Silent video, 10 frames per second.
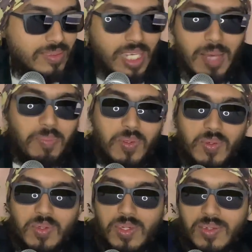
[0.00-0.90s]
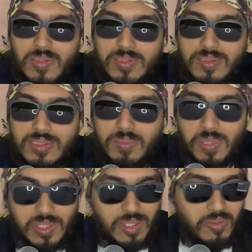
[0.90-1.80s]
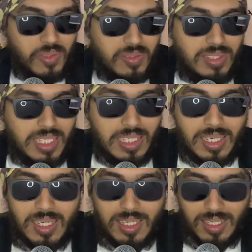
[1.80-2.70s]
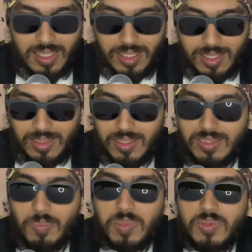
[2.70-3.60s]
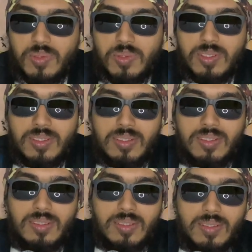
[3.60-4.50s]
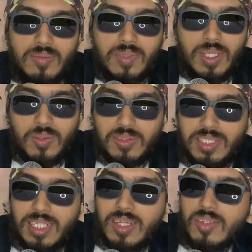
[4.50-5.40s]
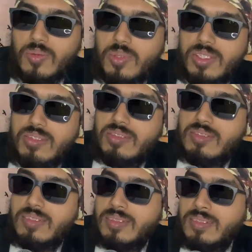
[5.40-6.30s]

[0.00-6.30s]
Happy New Year, especially if you're seeing this episode without seeing other ones.